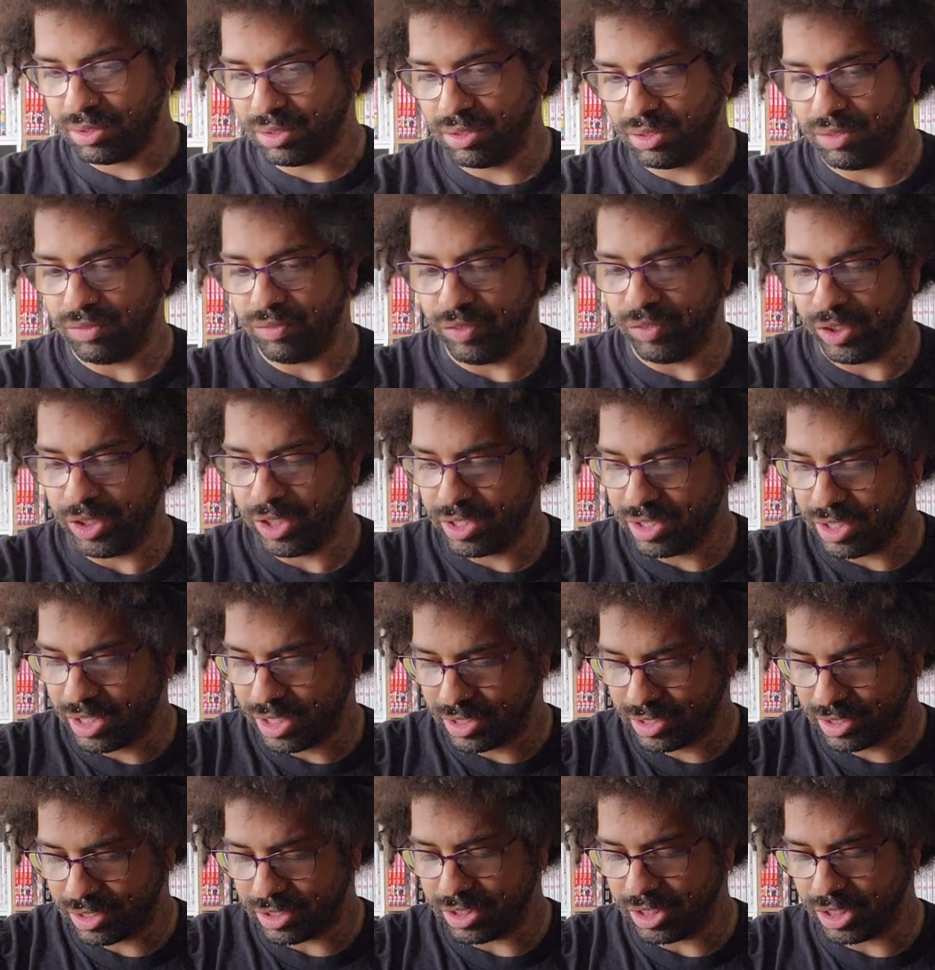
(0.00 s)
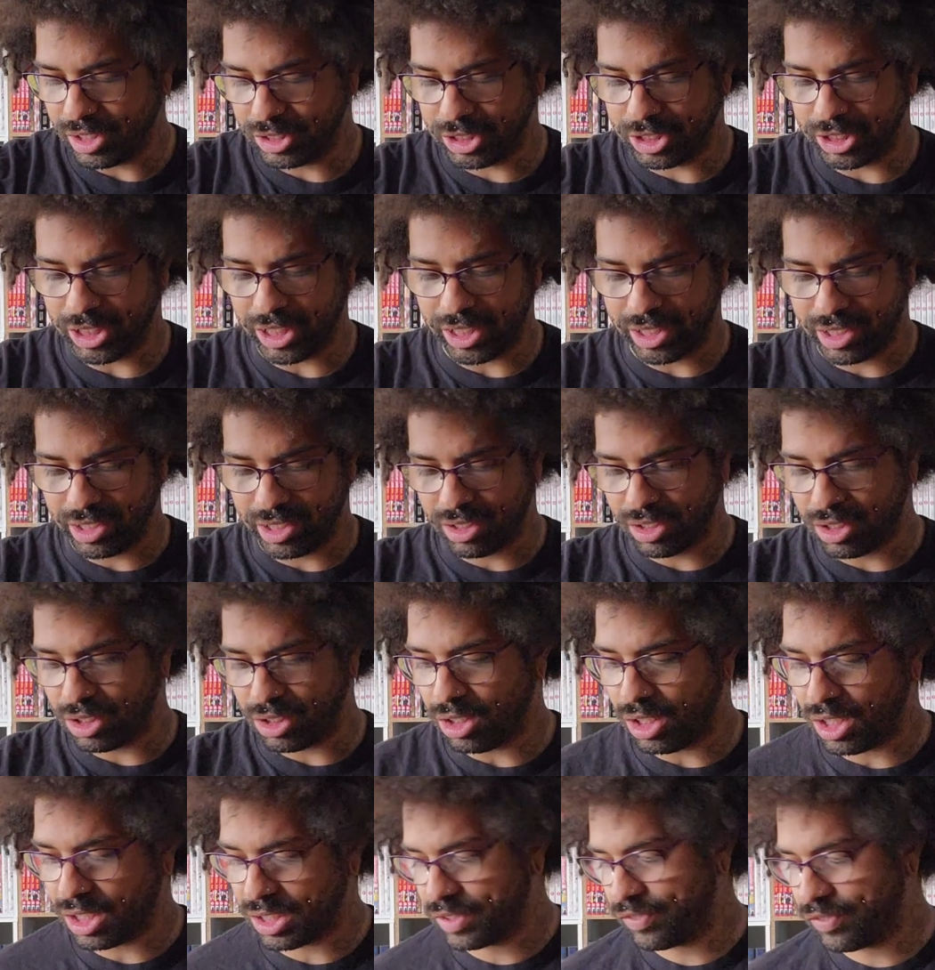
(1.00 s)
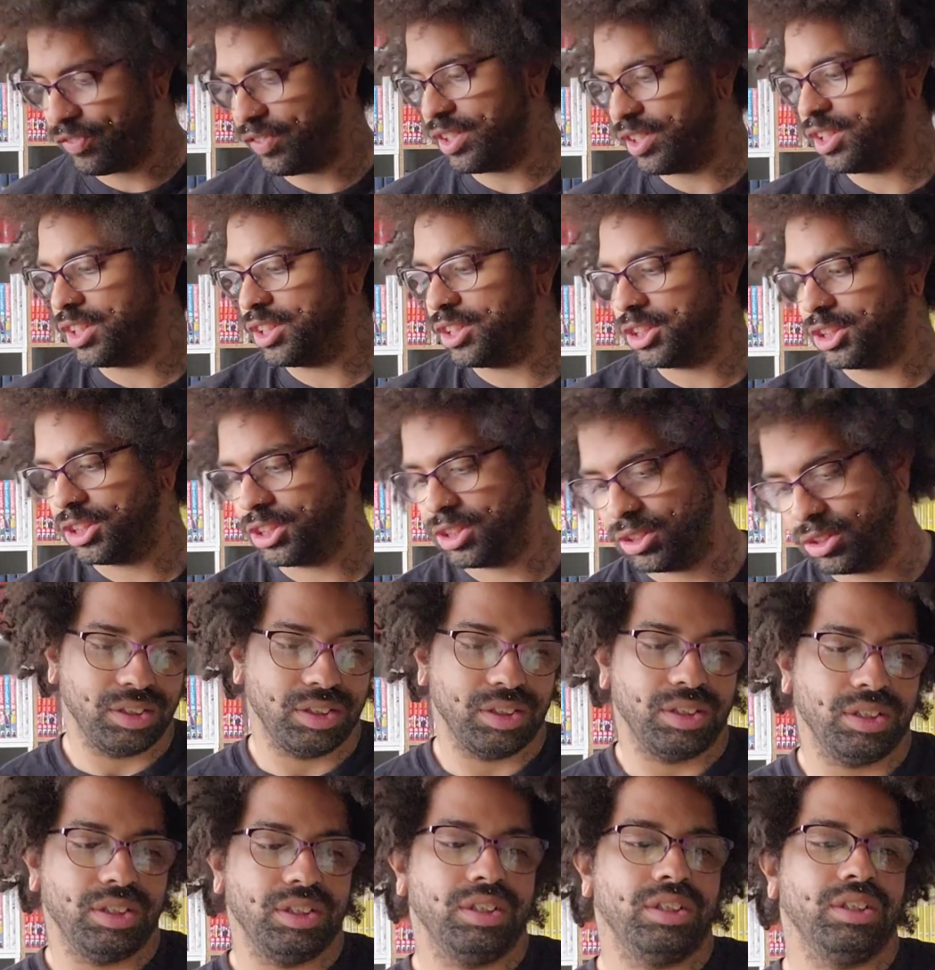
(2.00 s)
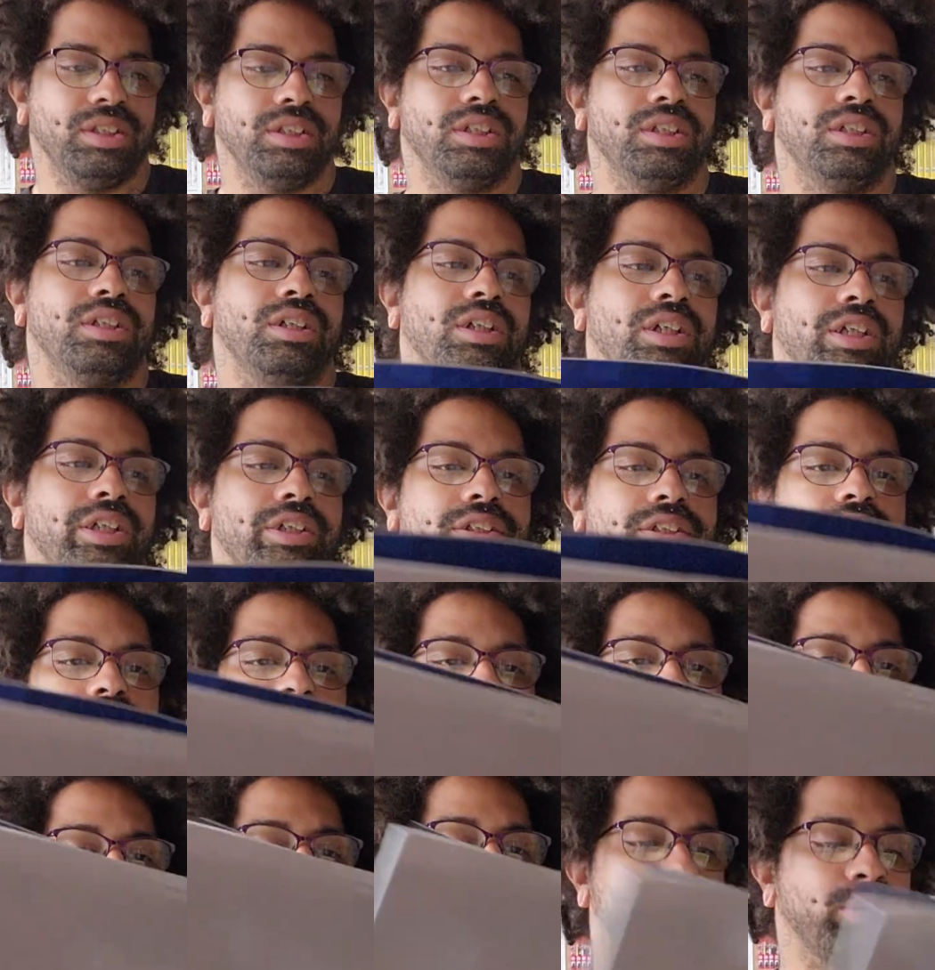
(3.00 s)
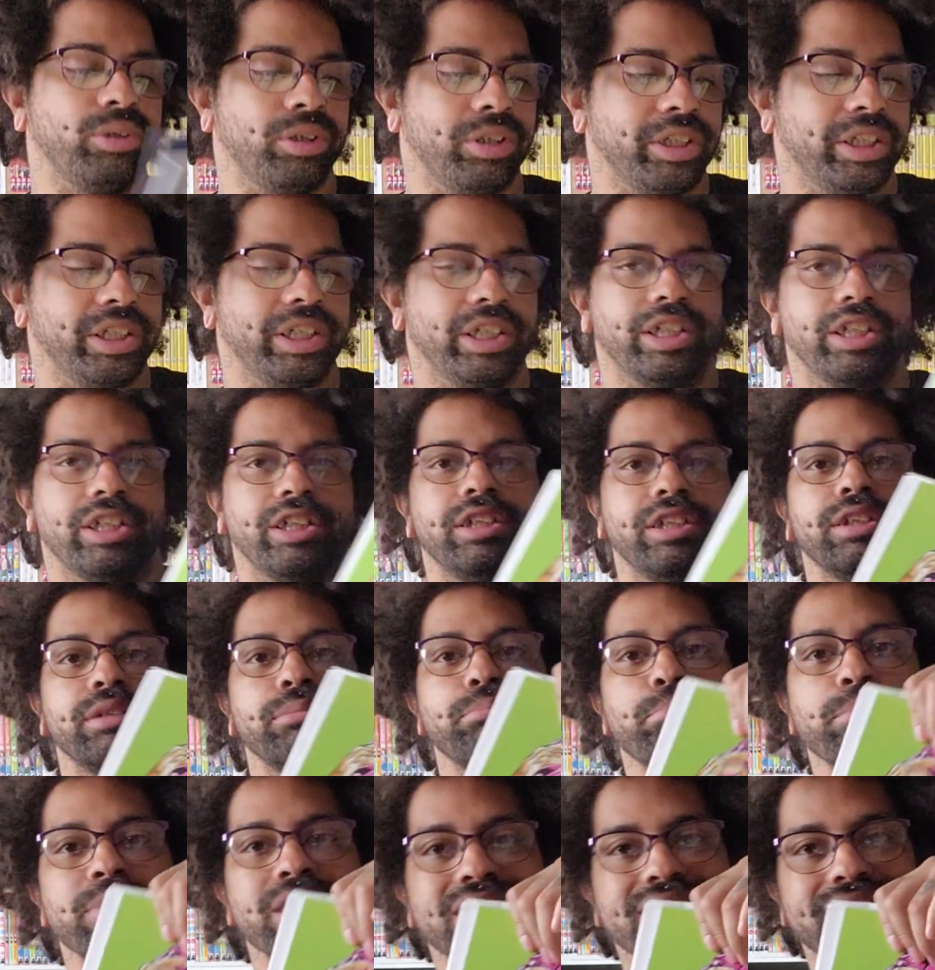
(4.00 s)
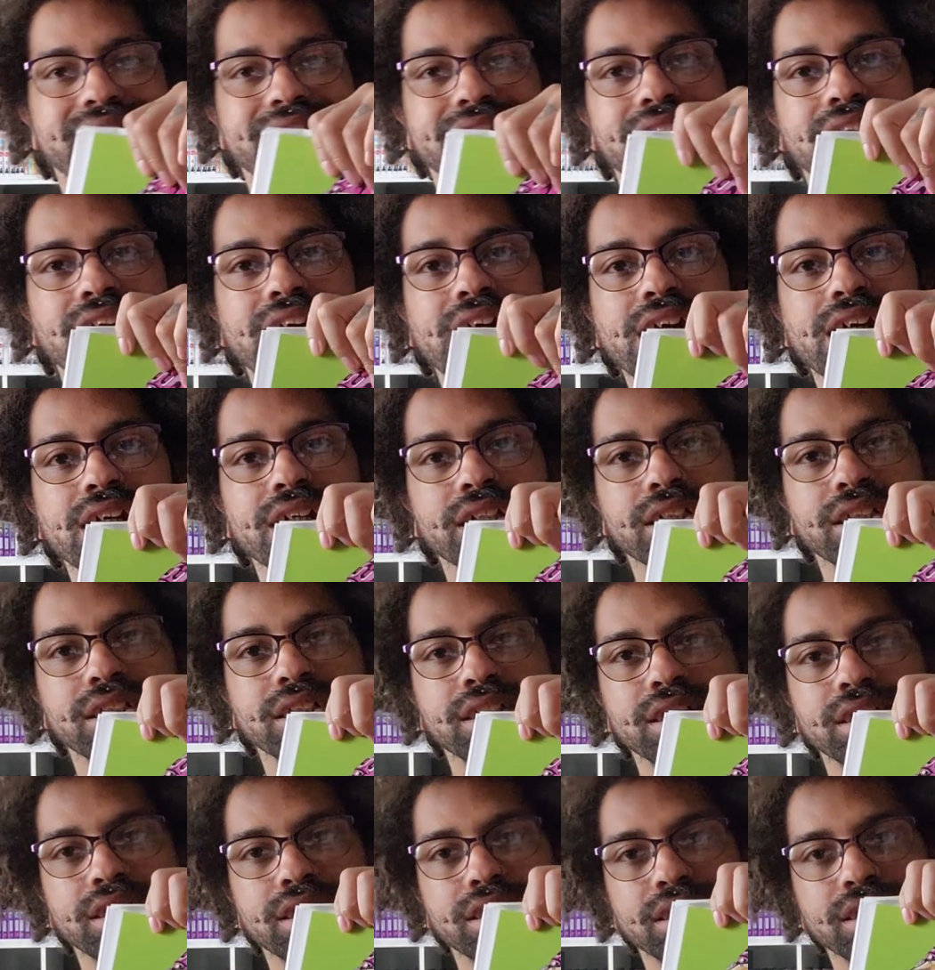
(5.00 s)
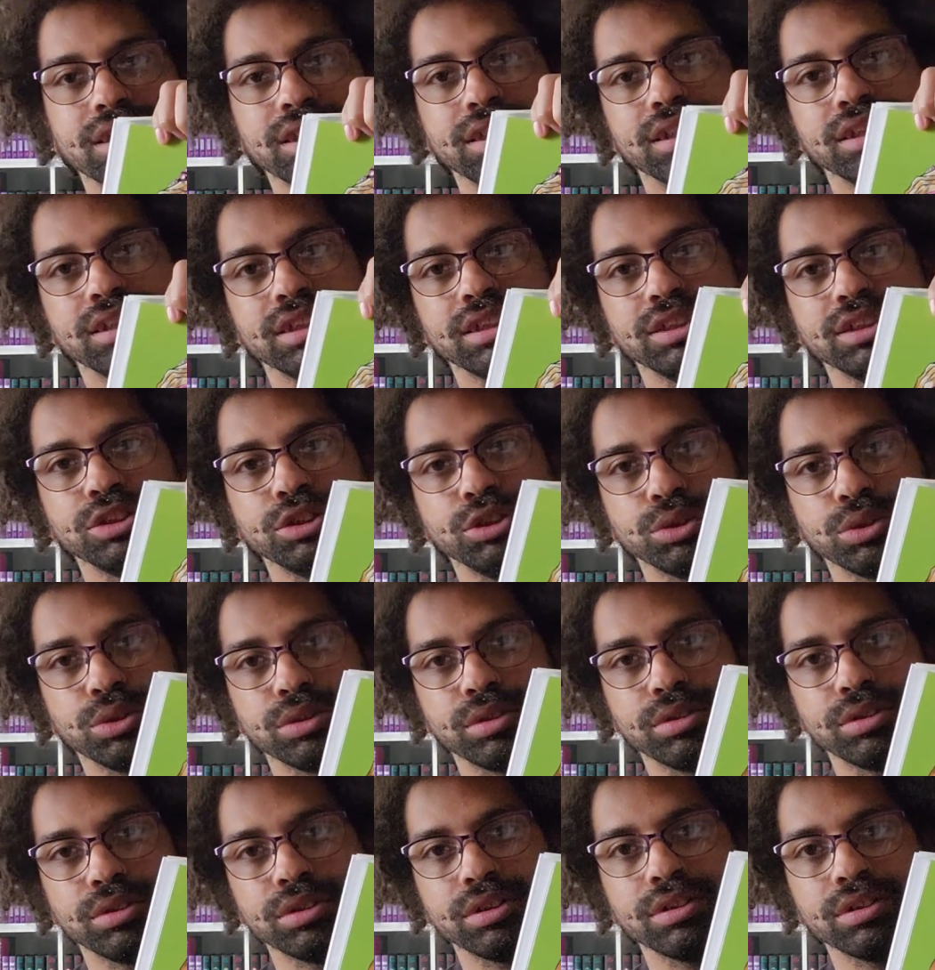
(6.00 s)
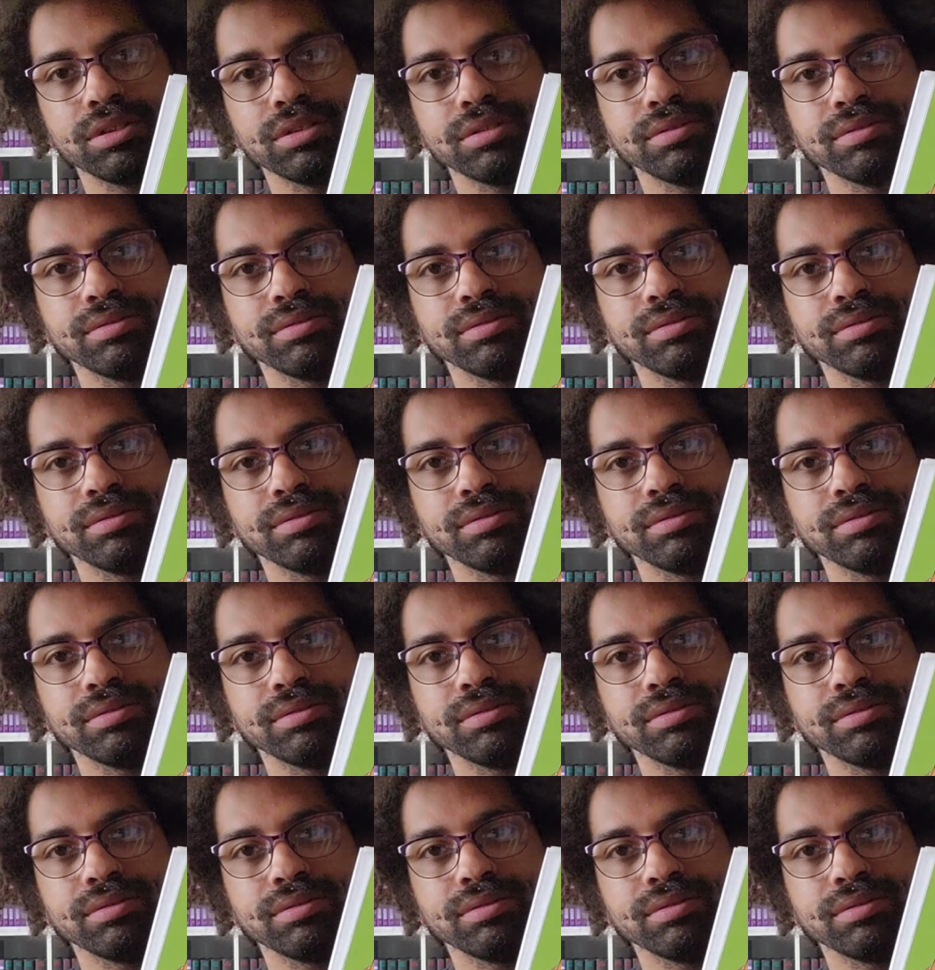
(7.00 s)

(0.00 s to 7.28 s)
Very nice dust jacket, gloss finish. Alright, you got your boy Mista and Giordano.